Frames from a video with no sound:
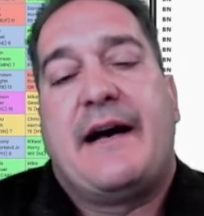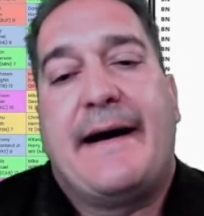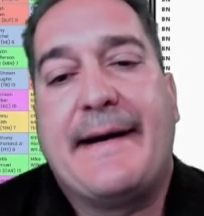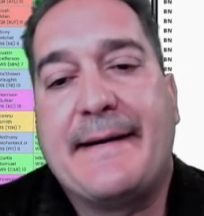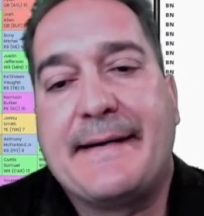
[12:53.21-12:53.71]

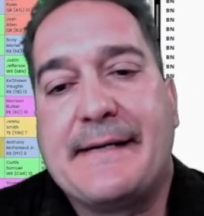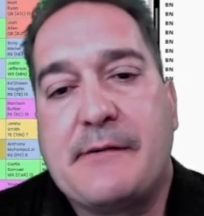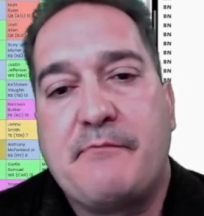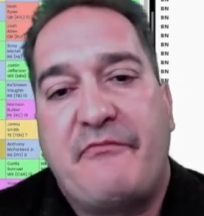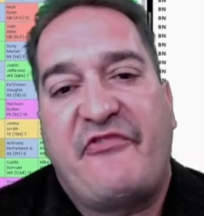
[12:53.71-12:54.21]

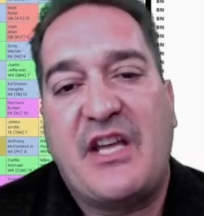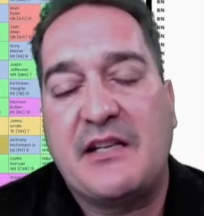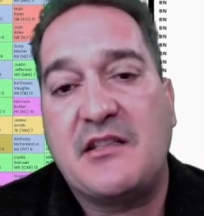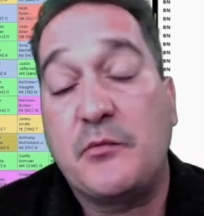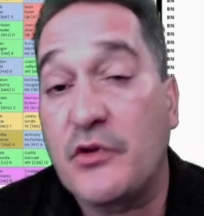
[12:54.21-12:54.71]

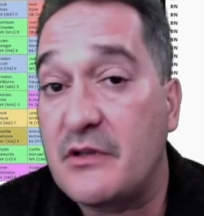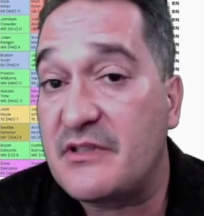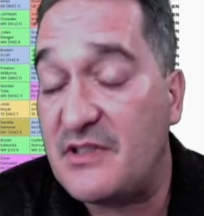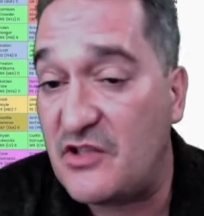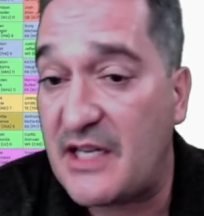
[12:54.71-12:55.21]
Fantasy Pros
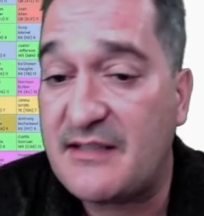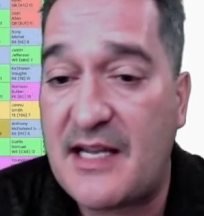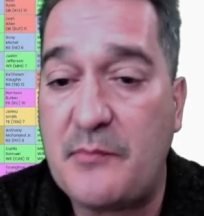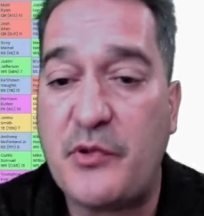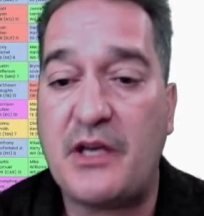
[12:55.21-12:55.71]
suggest
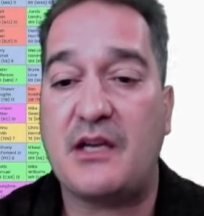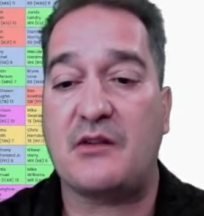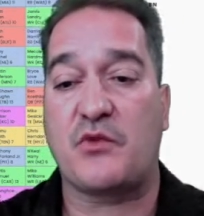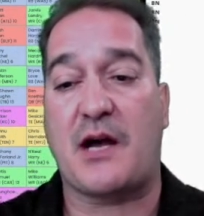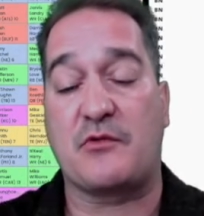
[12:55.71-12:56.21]
I
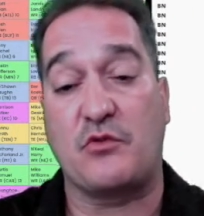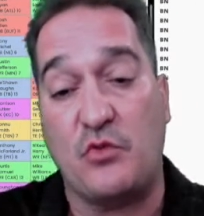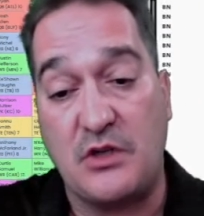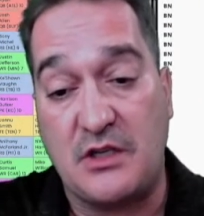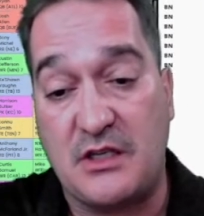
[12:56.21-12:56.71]
pick. Robert
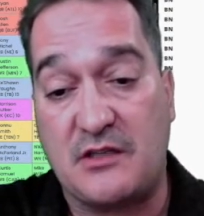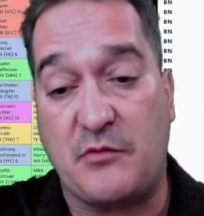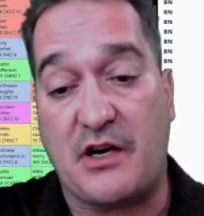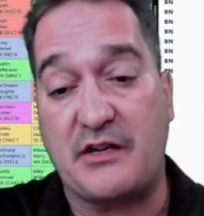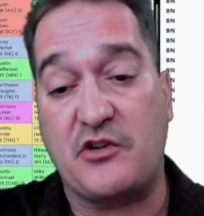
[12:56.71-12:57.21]
Woods,
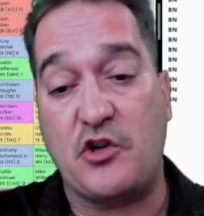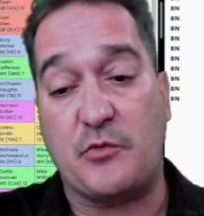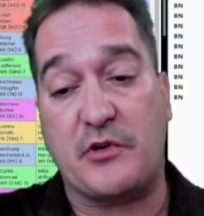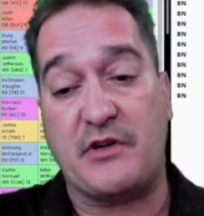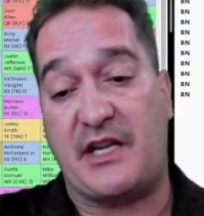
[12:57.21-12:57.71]
Mari
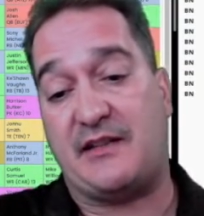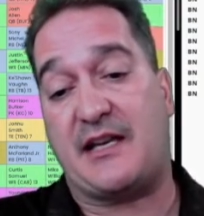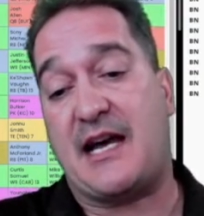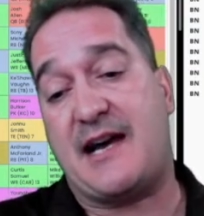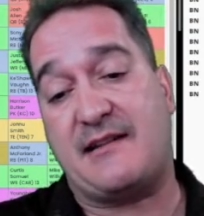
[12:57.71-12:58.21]
Cooper, and the
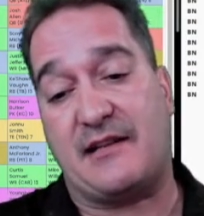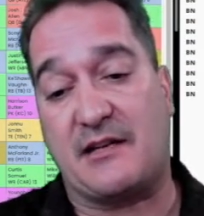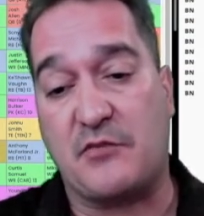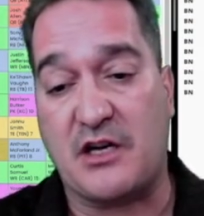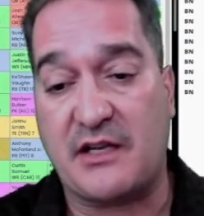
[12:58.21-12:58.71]
guy I
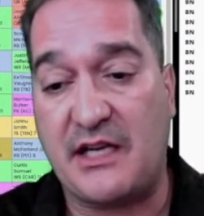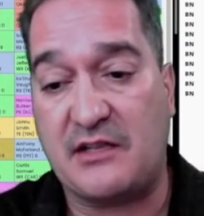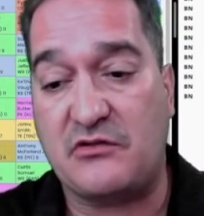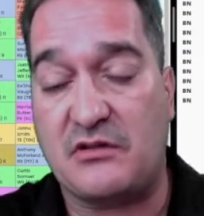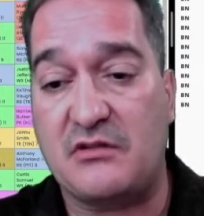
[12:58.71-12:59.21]
like, Mark
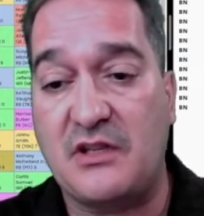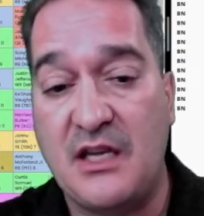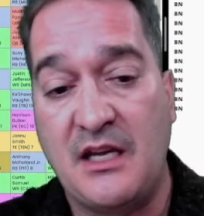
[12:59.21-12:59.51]
Andrews.